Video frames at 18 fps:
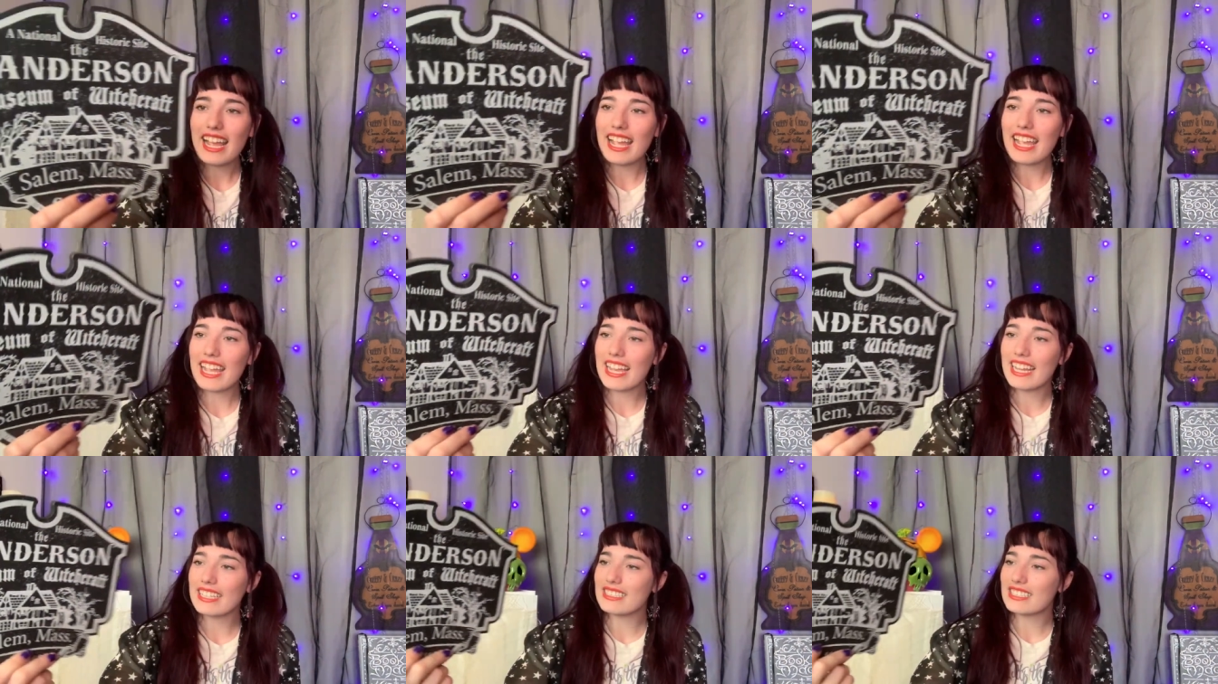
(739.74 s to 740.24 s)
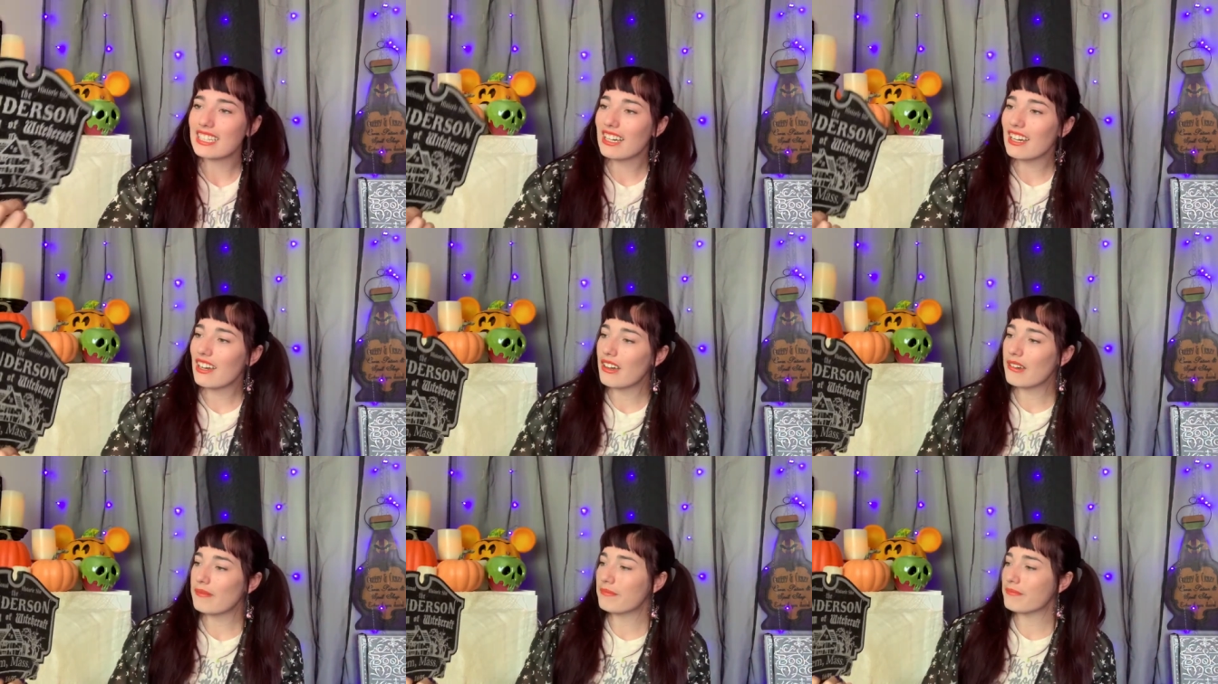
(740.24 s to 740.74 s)
And
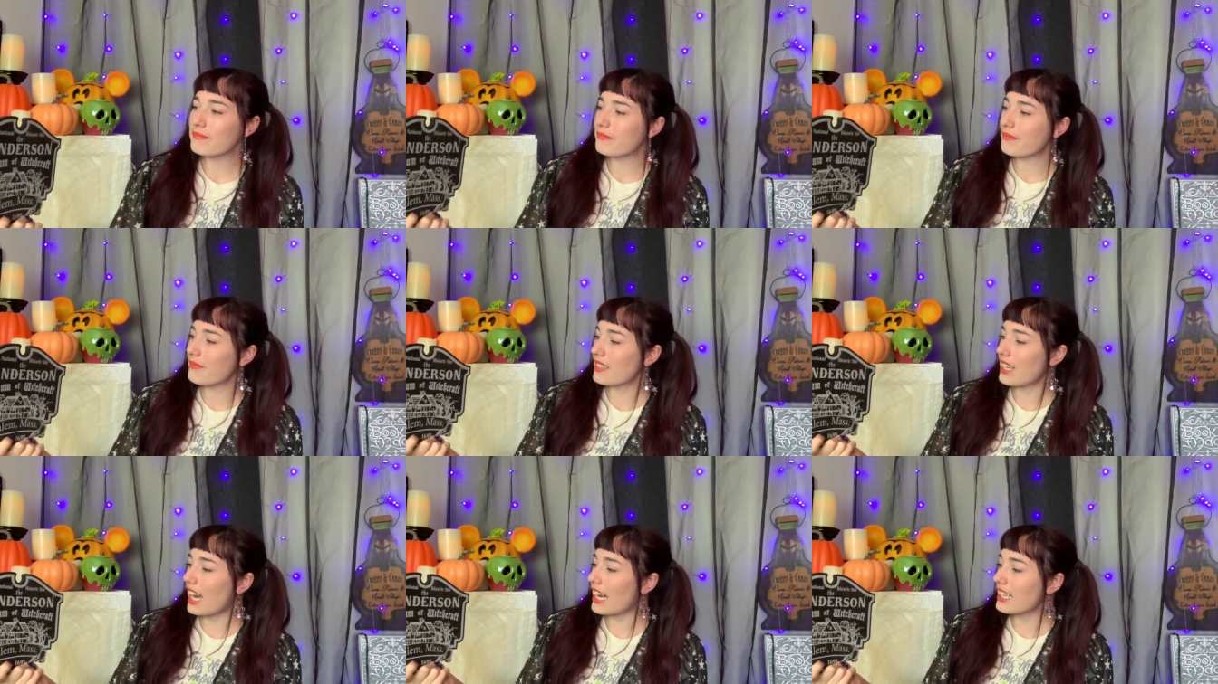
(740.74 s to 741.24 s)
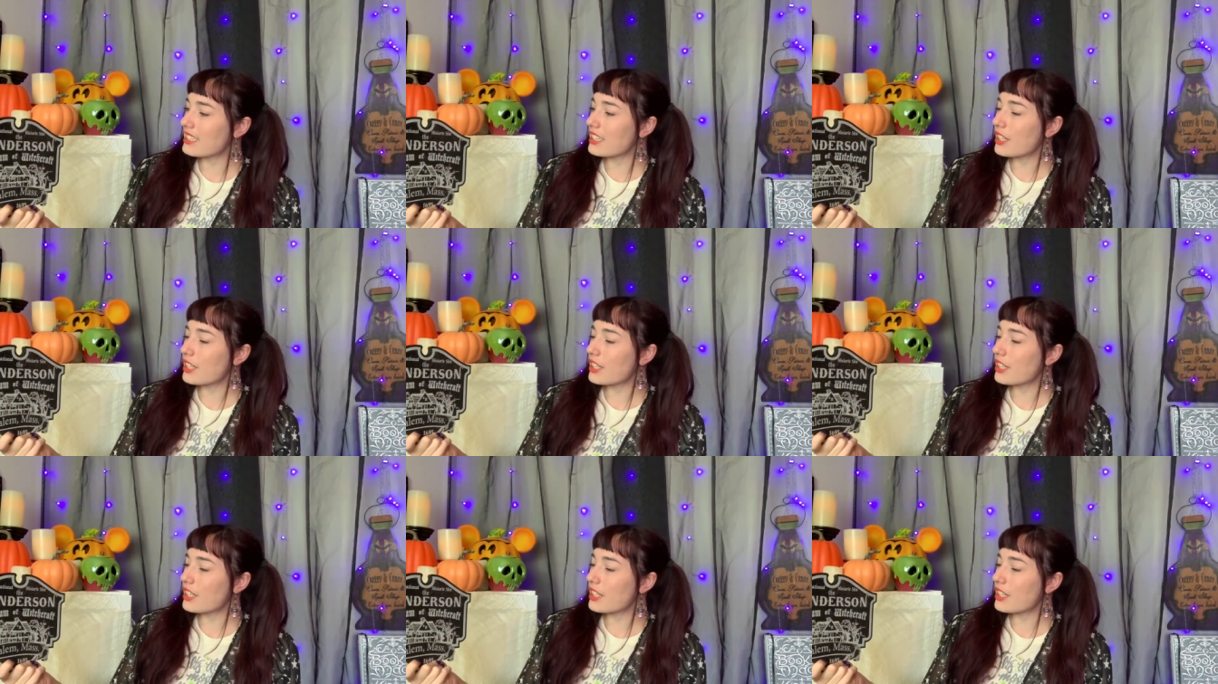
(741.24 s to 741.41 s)
um, I,